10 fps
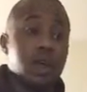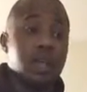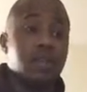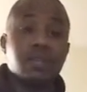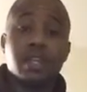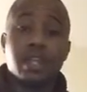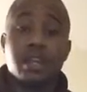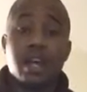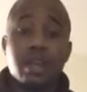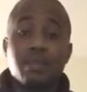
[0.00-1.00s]
I
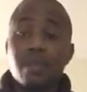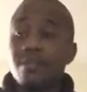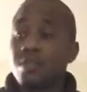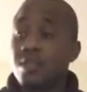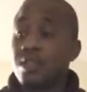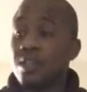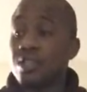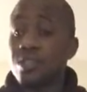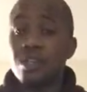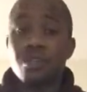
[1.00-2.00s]
never
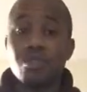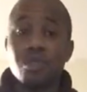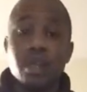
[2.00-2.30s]
sit still,